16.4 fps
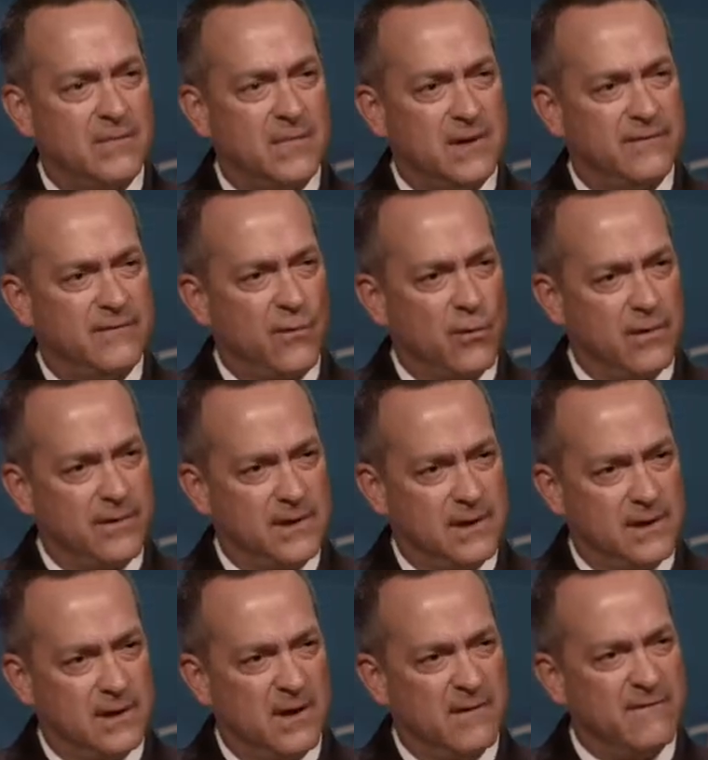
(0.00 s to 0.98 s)
for
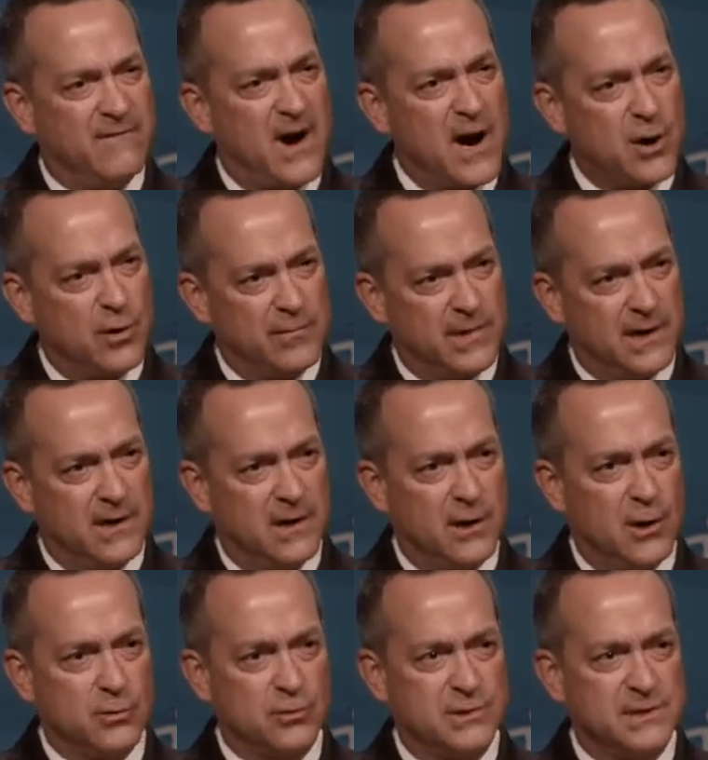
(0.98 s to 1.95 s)
the environment
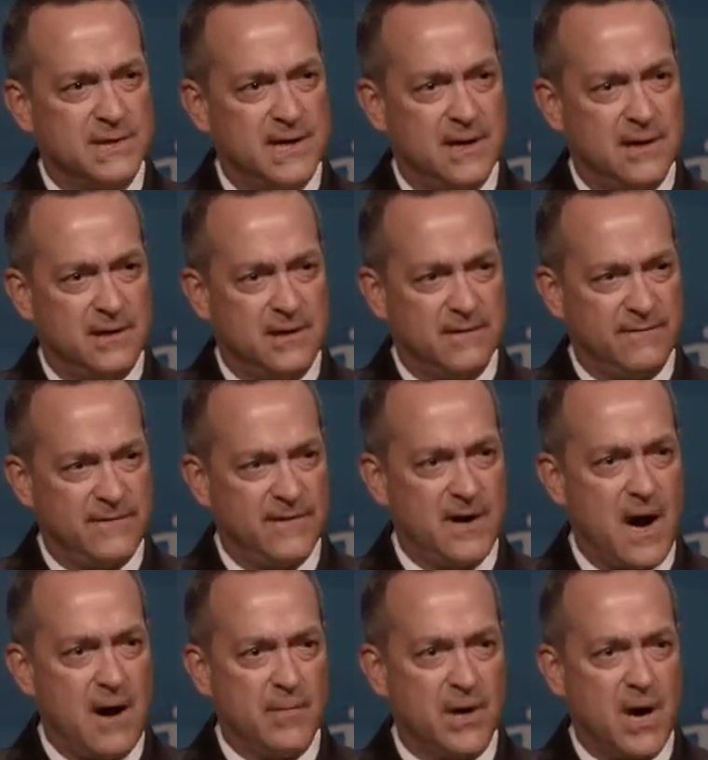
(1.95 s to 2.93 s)
and understanding the
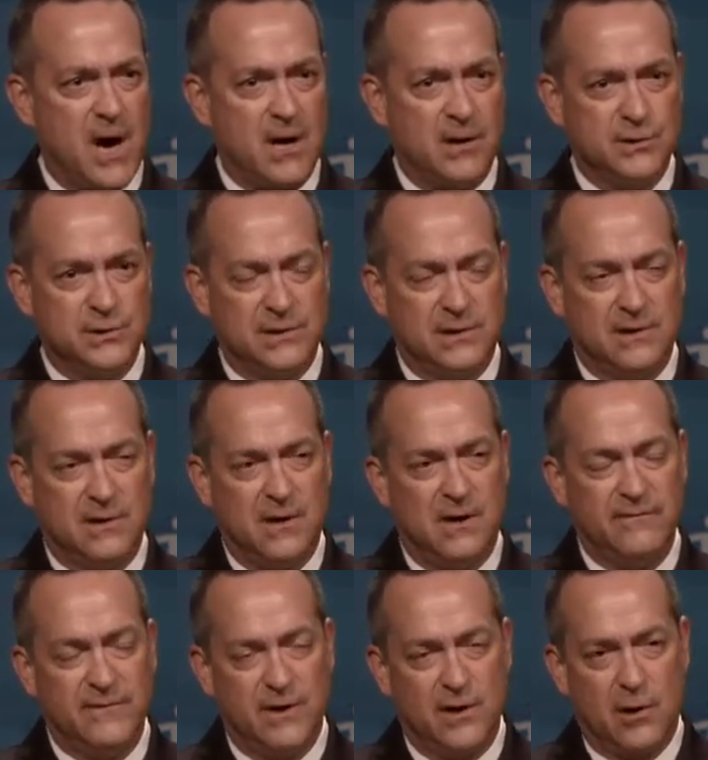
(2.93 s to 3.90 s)
phenomenology
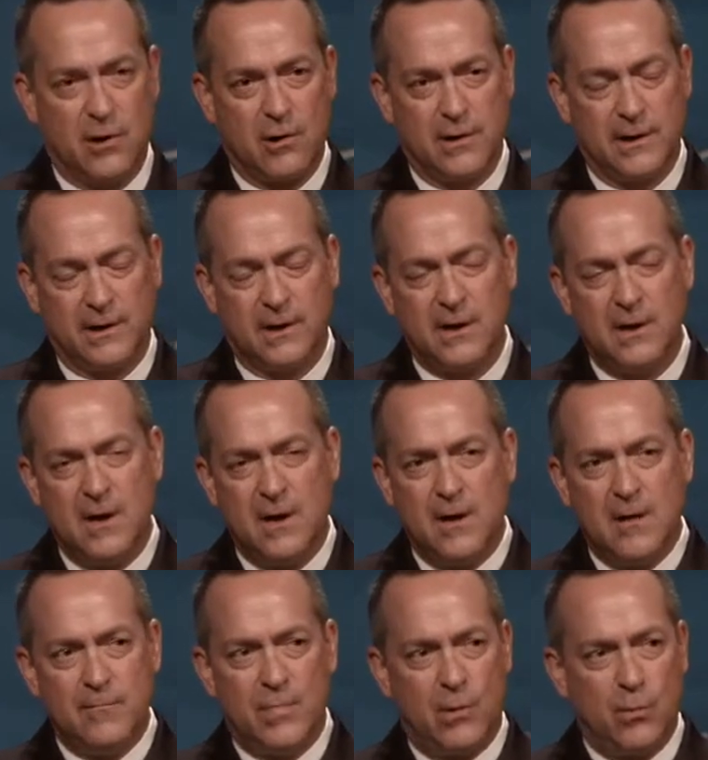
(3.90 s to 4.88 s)
of the Arctic,
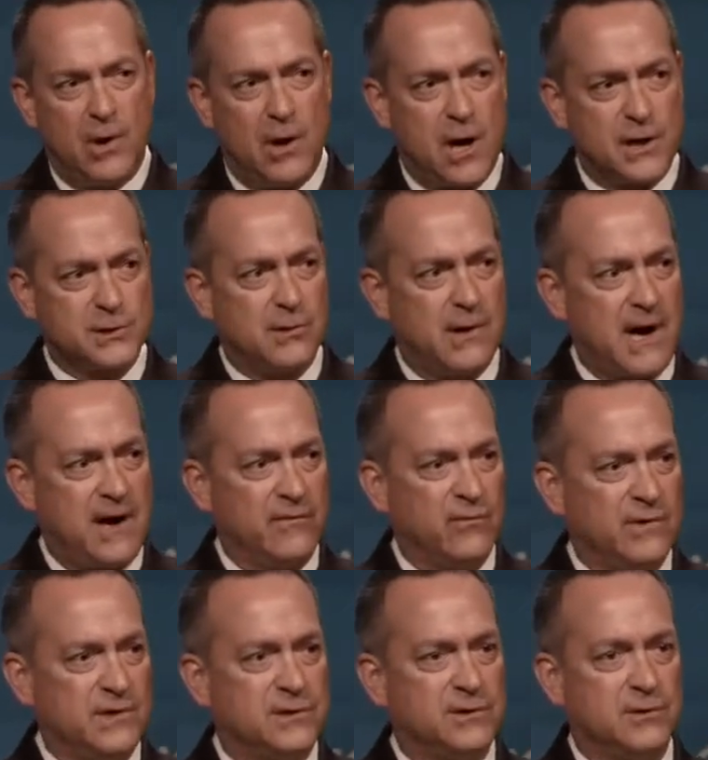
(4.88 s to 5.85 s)
but we also
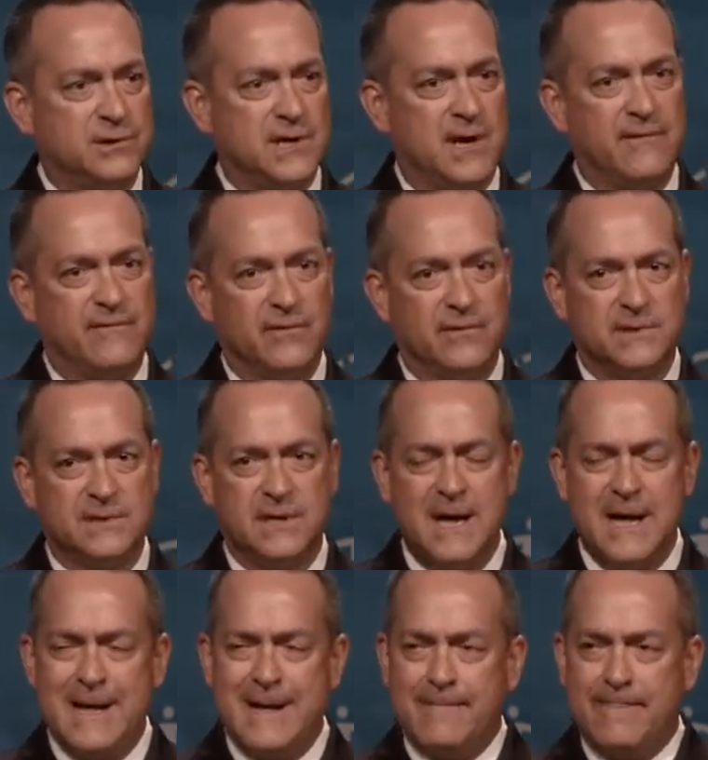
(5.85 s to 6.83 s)
have research efforts
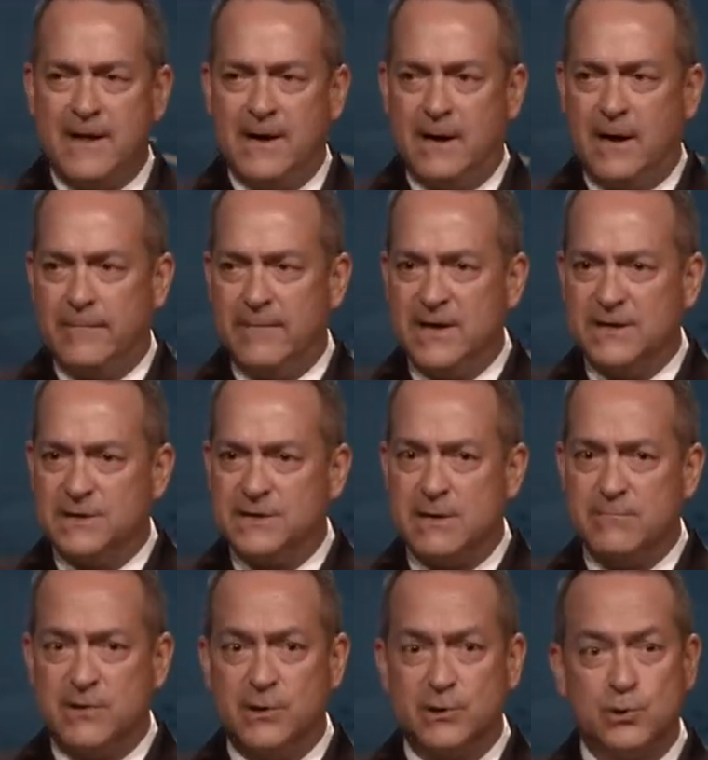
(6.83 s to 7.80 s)
in
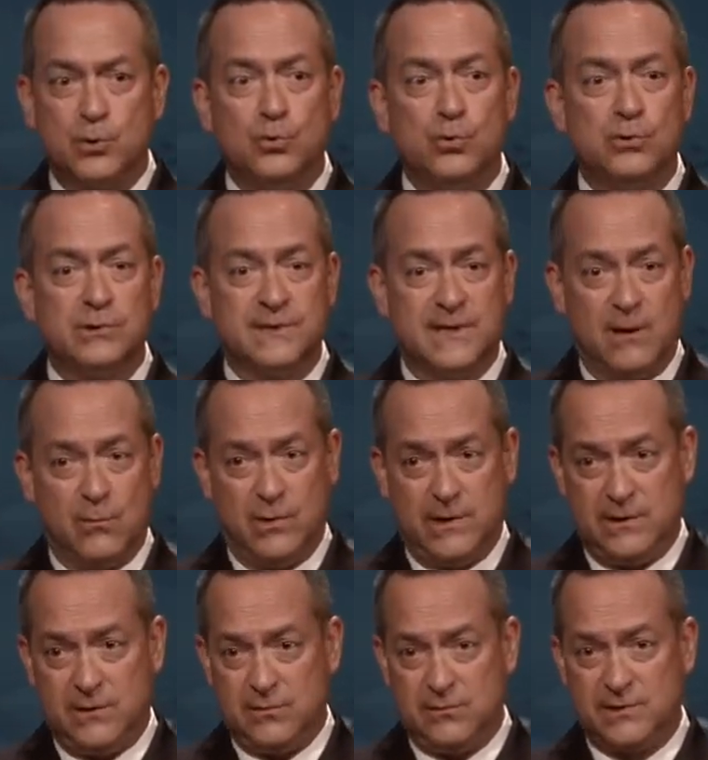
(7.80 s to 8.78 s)
some of the tools that we
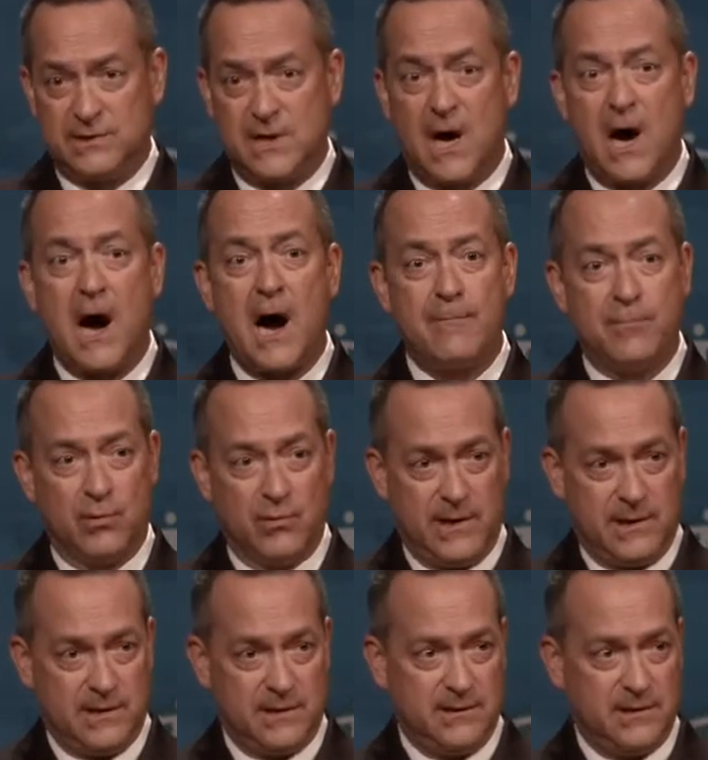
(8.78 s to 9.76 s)
use to
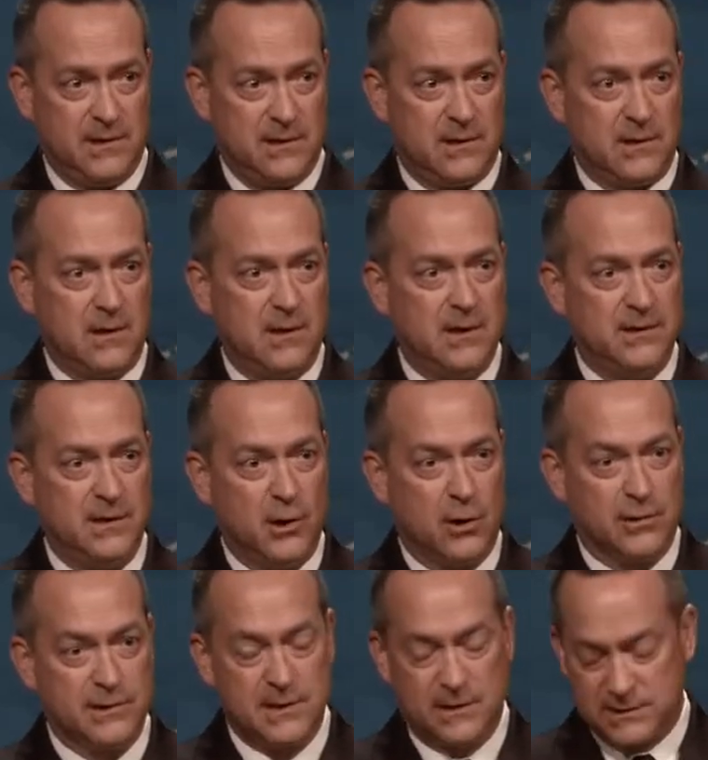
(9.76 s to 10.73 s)
operate in the
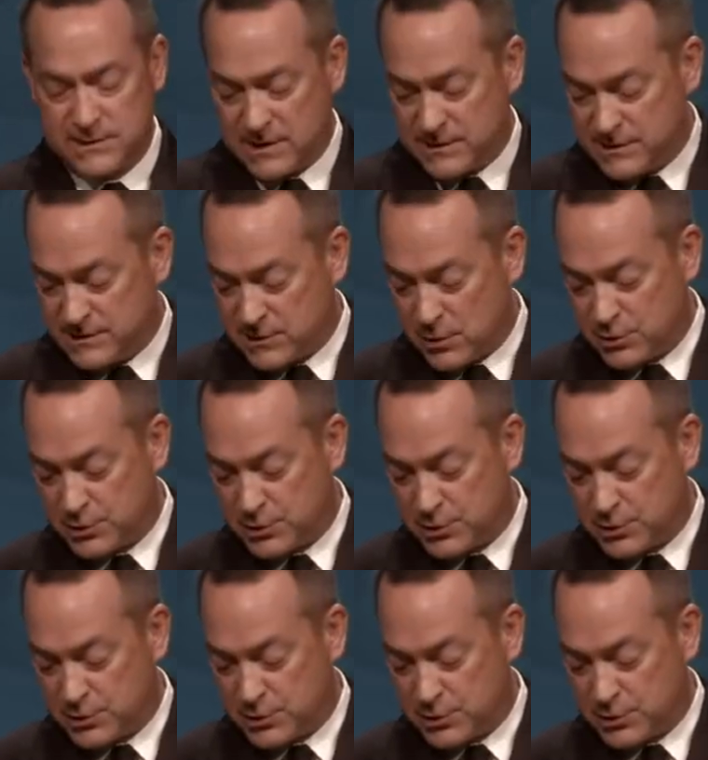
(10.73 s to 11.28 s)
Arctic, such as our